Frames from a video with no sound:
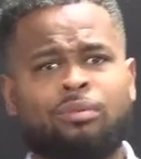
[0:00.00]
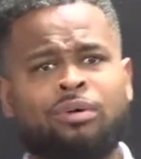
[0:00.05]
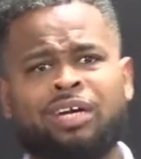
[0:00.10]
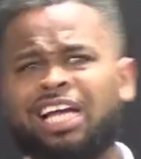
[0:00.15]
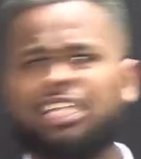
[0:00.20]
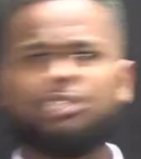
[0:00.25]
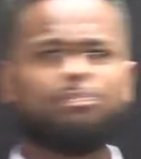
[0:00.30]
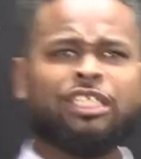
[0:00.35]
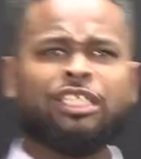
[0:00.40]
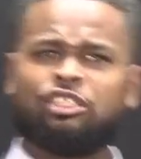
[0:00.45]
Yes,
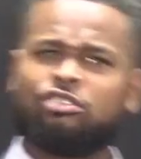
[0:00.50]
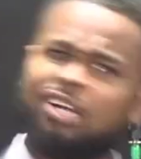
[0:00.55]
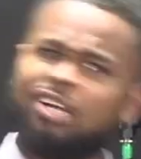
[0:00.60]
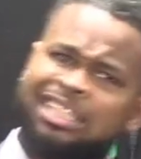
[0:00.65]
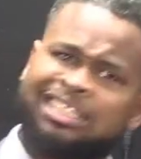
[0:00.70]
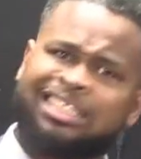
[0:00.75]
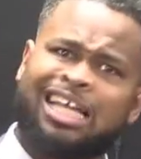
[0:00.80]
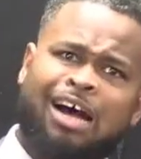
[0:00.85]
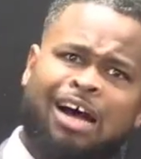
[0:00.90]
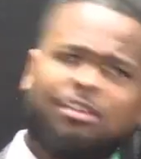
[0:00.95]
be
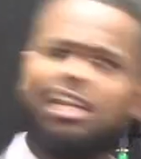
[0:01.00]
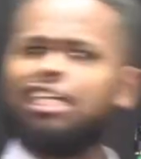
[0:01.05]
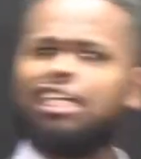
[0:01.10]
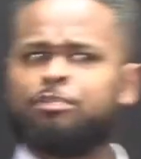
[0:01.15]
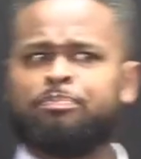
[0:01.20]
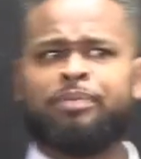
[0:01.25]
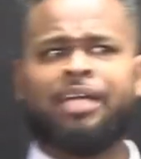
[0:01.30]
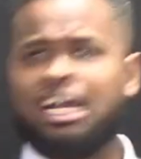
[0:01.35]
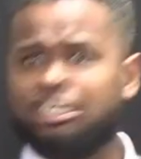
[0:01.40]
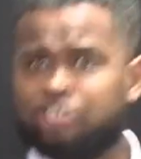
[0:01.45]
stressed out. Yes,
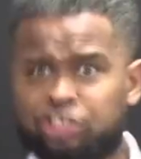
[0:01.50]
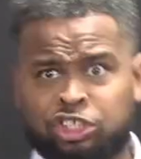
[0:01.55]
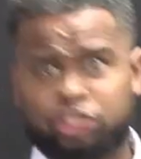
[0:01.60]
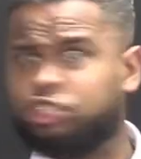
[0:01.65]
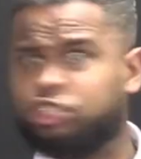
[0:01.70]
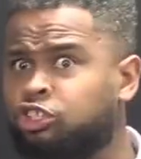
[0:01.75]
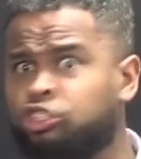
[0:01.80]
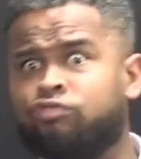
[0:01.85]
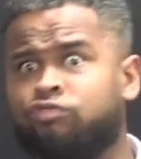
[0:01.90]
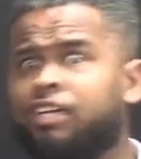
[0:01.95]
be anxious, because
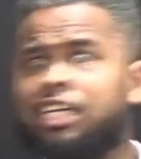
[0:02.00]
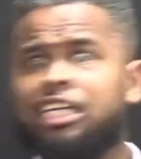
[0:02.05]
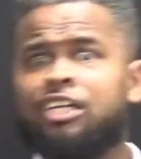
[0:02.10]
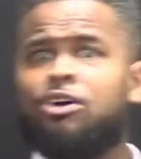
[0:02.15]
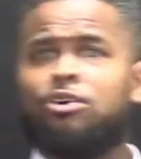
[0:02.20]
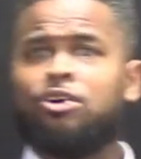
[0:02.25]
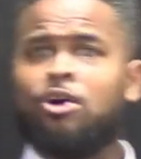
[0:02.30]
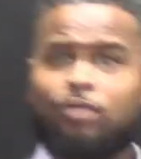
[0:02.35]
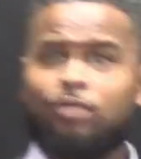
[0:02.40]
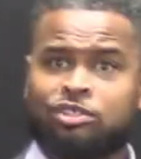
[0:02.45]
you really don't
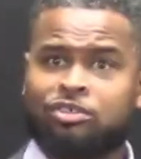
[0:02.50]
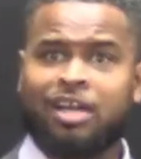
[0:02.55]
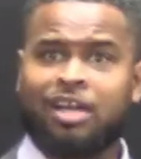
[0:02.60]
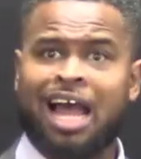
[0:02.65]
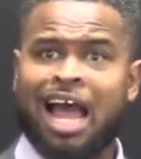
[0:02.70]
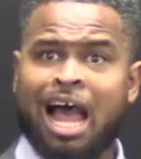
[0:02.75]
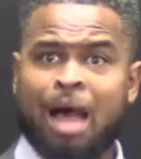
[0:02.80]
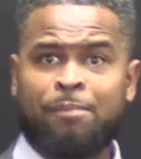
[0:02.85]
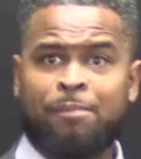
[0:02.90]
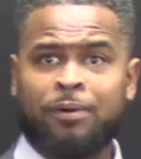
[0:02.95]
know what's going to
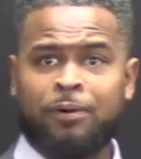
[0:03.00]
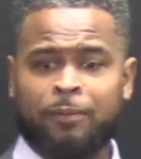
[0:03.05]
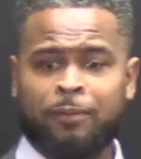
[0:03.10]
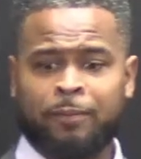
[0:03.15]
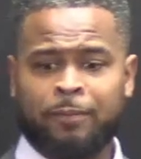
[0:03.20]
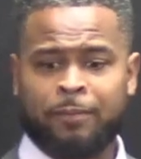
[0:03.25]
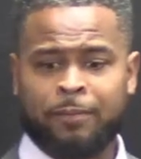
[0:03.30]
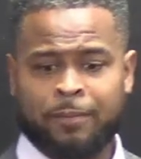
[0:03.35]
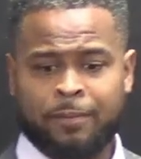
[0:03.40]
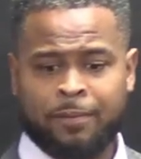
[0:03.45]
happen.
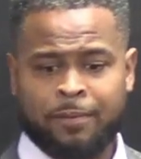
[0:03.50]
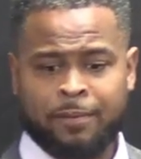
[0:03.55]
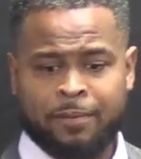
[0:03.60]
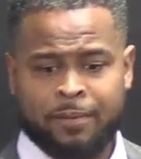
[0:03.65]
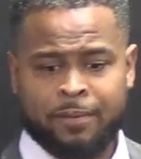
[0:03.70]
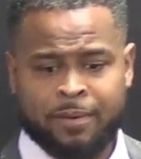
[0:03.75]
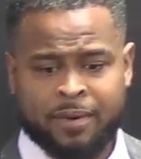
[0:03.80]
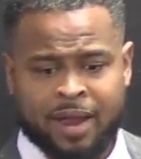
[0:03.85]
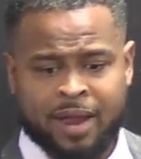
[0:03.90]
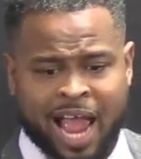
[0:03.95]

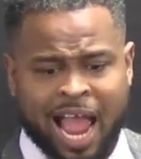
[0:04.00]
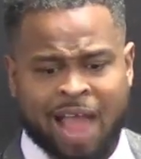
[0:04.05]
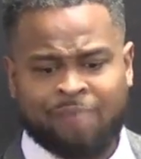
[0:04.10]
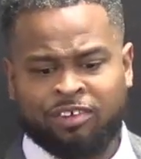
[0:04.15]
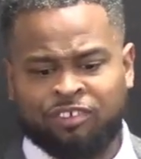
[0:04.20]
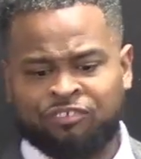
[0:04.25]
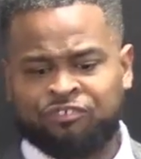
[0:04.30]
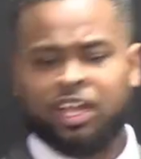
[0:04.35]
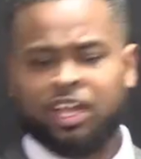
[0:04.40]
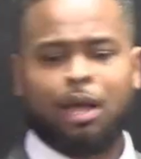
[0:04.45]

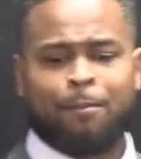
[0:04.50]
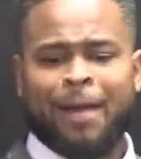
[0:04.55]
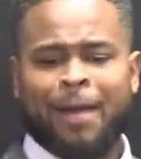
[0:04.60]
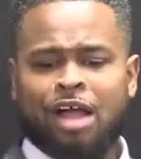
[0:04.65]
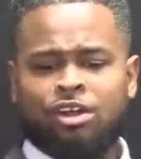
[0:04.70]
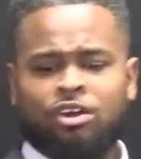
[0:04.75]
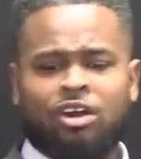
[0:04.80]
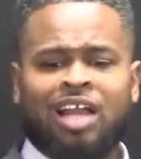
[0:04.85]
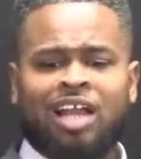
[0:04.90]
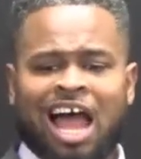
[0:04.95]
Everything about
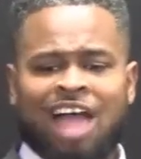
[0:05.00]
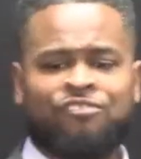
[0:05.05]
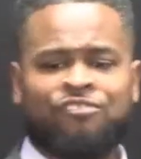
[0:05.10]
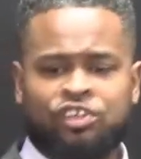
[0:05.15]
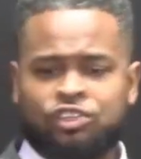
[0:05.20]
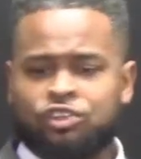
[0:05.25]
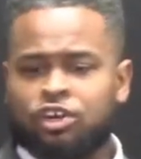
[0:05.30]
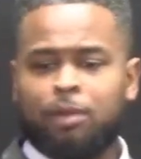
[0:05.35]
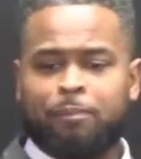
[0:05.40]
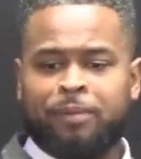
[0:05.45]
your life is
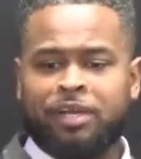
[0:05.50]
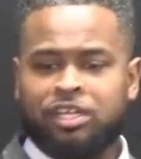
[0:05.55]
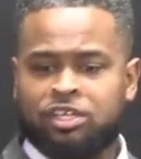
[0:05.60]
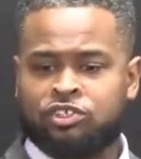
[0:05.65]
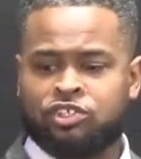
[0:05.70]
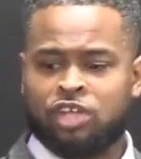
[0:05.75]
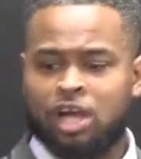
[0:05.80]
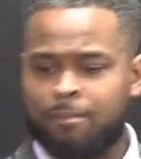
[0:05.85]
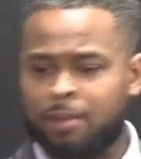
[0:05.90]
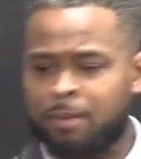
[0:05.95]
going to be
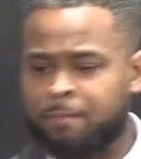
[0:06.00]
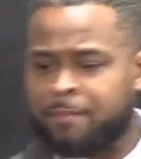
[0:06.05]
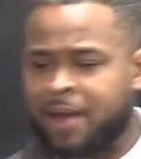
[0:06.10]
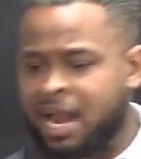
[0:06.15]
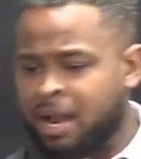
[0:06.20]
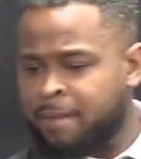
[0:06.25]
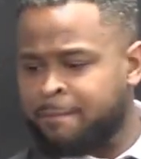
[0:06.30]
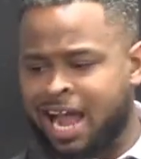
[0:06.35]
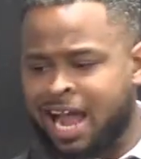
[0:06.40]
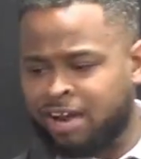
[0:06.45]
determined by the
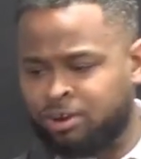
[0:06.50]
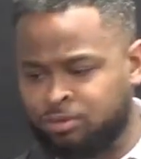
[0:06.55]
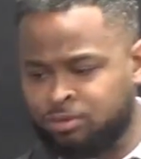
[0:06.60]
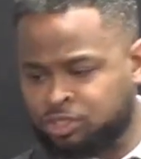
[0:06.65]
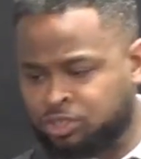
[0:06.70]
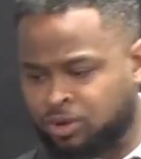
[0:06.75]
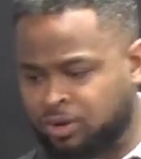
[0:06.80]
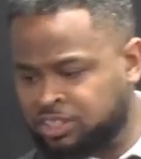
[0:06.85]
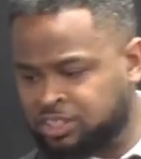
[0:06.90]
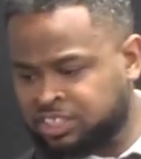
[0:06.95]
man who is
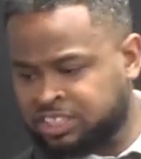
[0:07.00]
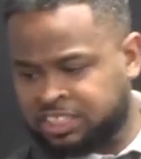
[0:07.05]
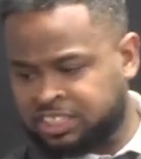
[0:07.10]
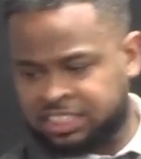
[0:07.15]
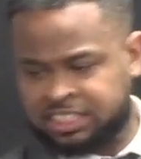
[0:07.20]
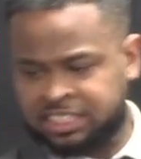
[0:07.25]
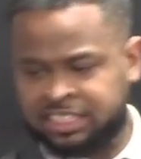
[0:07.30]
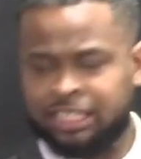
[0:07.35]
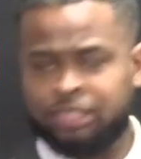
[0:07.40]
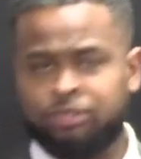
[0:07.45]
going to
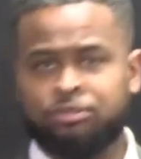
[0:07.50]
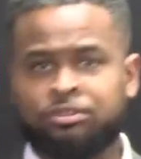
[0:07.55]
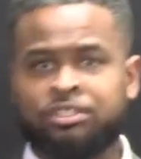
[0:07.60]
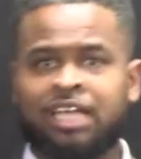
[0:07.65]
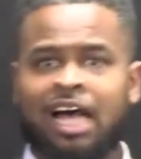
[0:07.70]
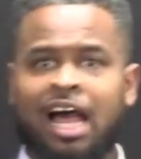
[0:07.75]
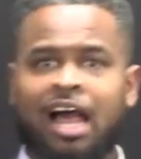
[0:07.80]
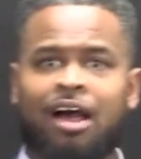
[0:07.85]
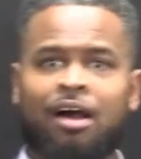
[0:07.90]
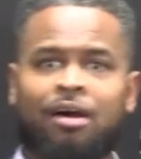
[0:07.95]
succeed
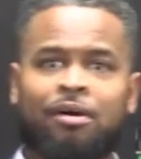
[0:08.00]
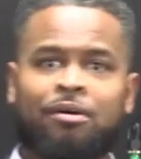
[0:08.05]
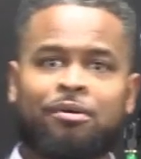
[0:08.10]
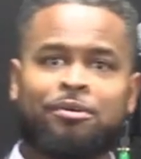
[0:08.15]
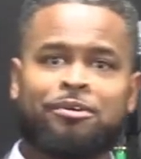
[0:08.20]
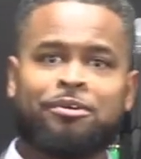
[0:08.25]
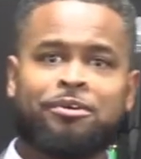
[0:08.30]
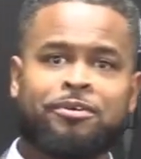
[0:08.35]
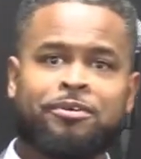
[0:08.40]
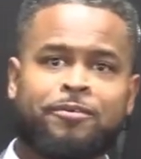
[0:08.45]
Uzziah,
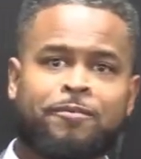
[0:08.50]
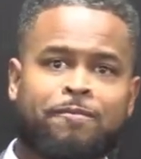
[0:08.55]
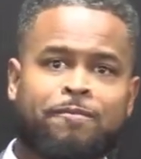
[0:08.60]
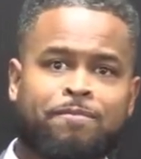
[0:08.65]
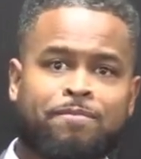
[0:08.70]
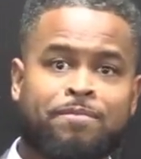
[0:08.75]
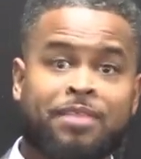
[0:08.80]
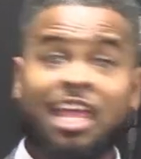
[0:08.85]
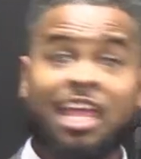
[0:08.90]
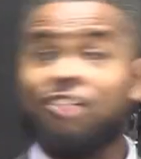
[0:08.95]

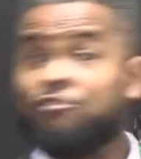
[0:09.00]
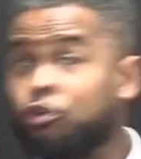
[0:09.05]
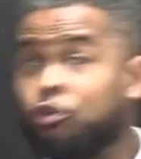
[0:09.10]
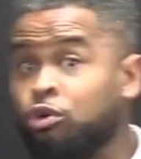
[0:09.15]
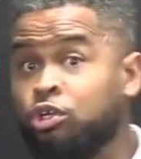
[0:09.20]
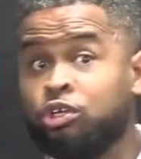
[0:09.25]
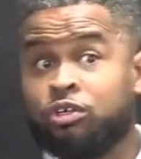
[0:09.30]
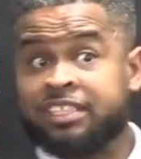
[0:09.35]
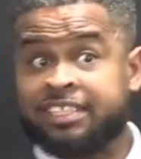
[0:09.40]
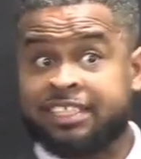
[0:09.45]
if all
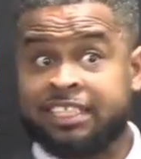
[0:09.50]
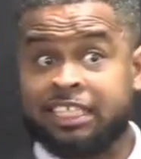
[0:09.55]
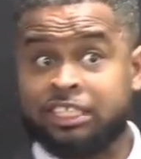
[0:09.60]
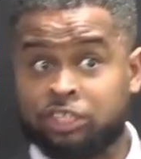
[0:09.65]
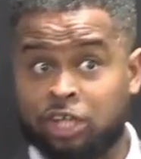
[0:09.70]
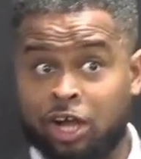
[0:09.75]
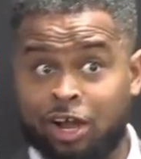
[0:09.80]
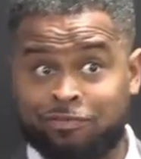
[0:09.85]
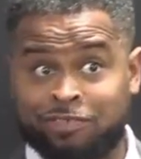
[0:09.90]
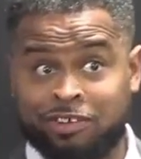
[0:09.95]
you can see is an
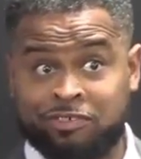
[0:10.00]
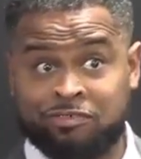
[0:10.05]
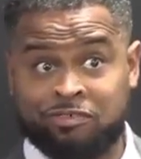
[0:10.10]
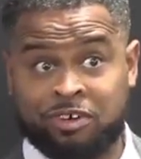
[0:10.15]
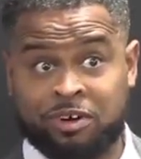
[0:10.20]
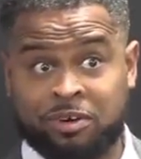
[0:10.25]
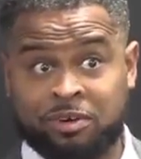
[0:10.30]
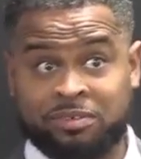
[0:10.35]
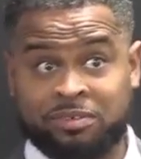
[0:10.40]
earthly throne.